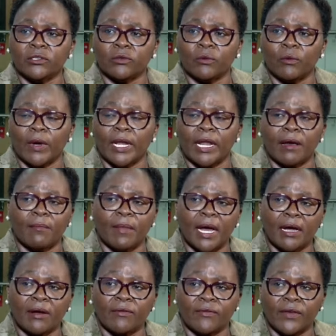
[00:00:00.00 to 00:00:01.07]
when a
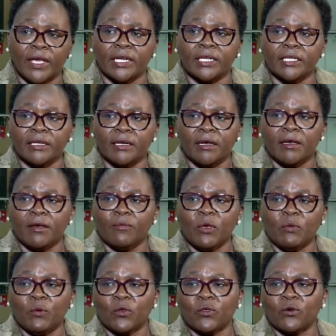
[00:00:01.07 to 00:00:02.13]
bank failed,
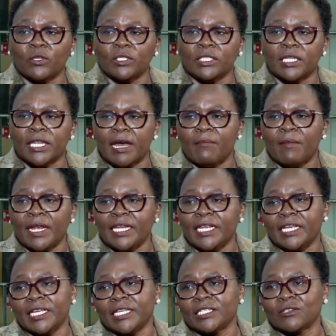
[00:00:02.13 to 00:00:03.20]
people thought their
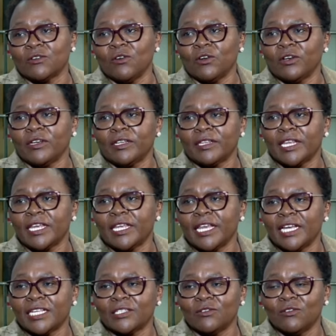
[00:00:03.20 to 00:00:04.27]
money is gone. They
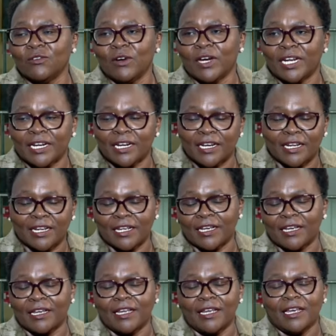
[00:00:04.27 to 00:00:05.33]
just go
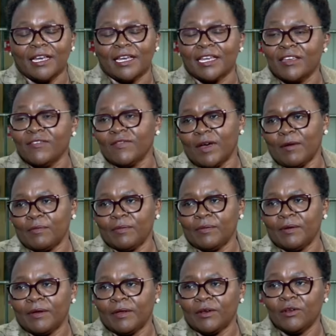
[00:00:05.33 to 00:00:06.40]
and give up,
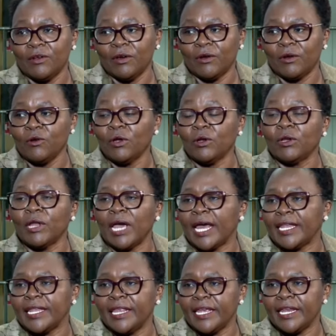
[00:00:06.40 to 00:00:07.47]

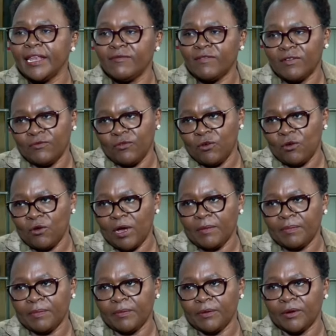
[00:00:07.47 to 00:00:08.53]
and they never follow
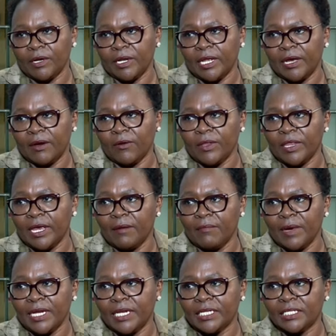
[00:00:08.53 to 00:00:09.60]
up on their
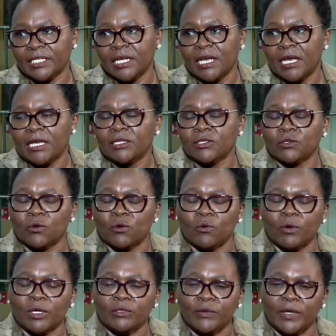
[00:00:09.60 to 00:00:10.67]
monies. So
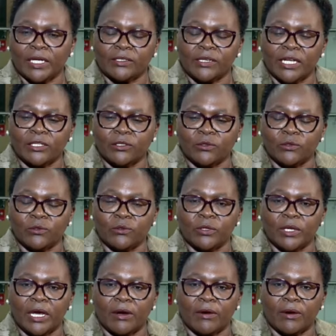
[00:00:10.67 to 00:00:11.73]
what we are trying to do
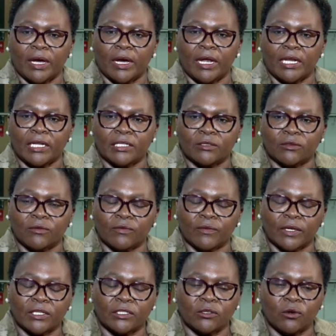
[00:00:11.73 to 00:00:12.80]
now, and is of
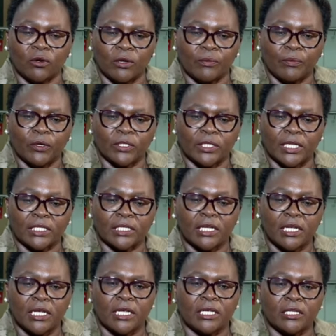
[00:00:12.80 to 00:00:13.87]
critical importance,
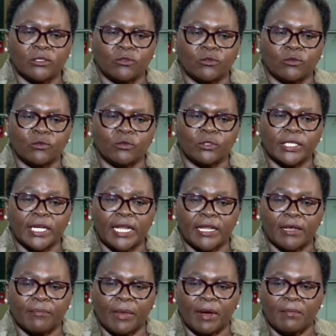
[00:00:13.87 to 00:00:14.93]
is to tell
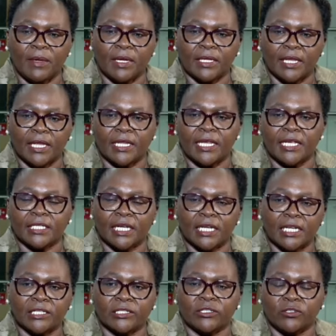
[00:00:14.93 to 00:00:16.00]
the public that there is
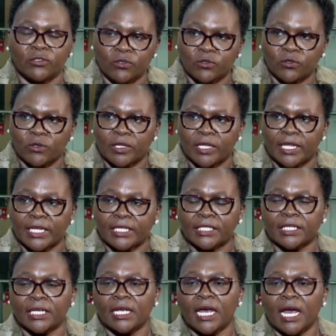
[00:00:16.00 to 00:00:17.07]
an institution
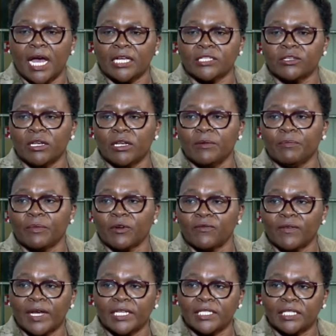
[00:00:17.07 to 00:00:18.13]
that actually
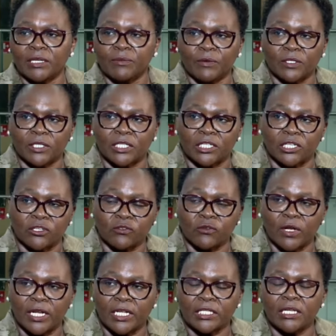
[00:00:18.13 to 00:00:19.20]
provides deposit
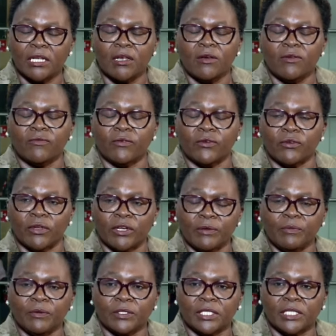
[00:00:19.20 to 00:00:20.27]
insurance for your
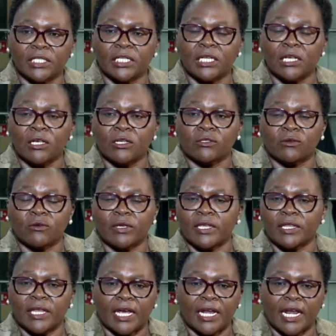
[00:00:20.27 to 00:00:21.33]
deposits. So
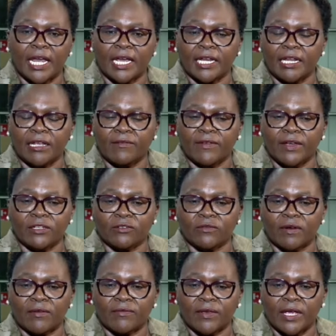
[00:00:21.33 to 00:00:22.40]
in the unlikely event
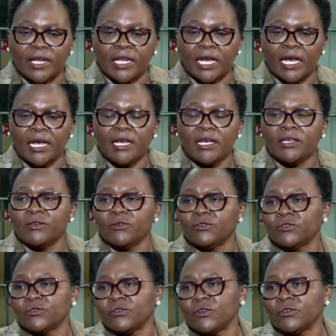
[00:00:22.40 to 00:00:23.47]
of a failure, you
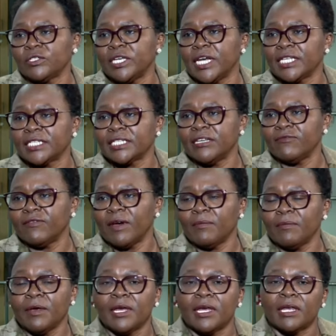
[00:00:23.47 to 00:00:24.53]
should not just give
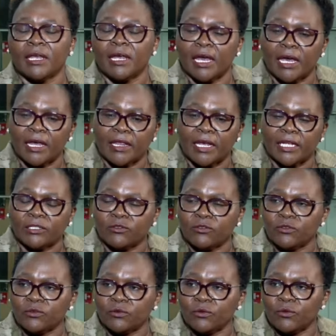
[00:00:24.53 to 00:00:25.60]
up, that
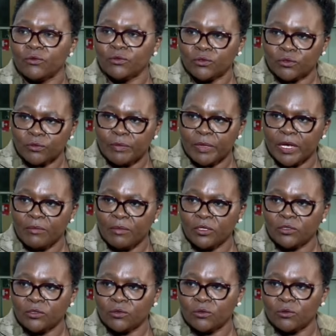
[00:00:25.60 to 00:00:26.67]
you should be
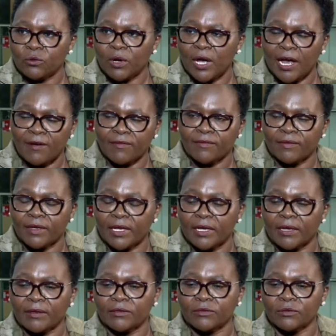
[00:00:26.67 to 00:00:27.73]
able to have
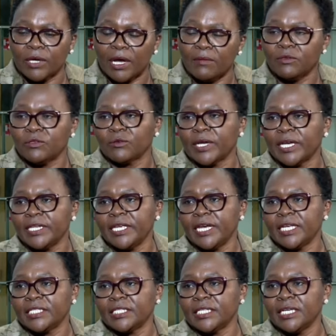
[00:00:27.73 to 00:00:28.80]
to come to
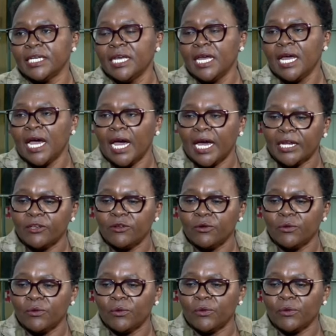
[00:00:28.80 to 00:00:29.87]
KDIC, and
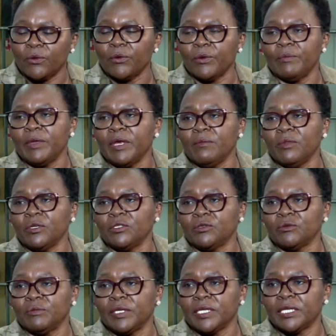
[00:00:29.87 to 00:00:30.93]
you will be able
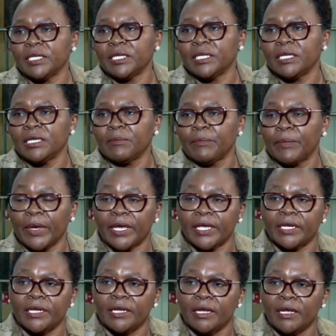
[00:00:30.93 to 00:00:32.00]
to be
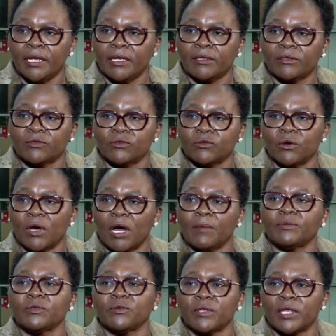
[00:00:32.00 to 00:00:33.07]
paid
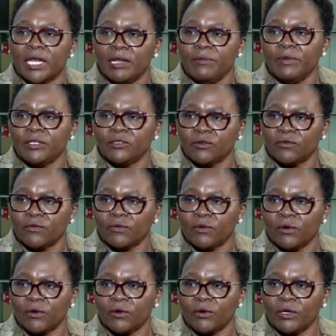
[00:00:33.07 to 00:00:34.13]
up to the limit of
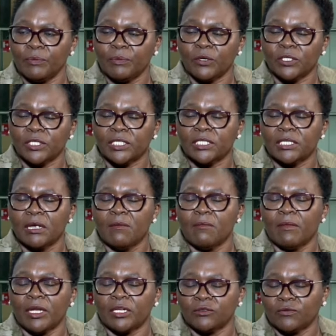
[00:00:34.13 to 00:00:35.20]
your deposits,
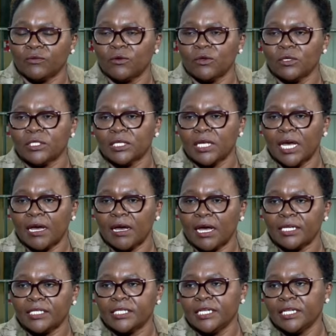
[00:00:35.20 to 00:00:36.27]
but of course
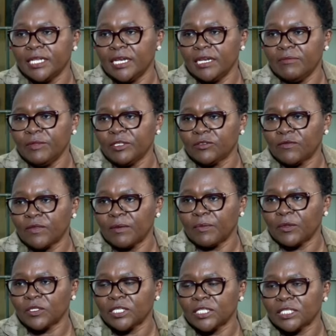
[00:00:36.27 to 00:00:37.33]
until the limit of the
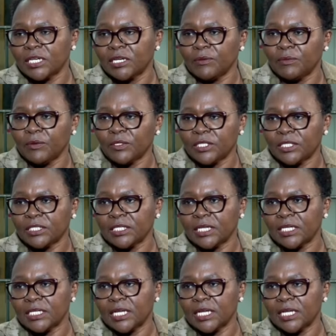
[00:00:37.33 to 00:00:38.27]
protected deposit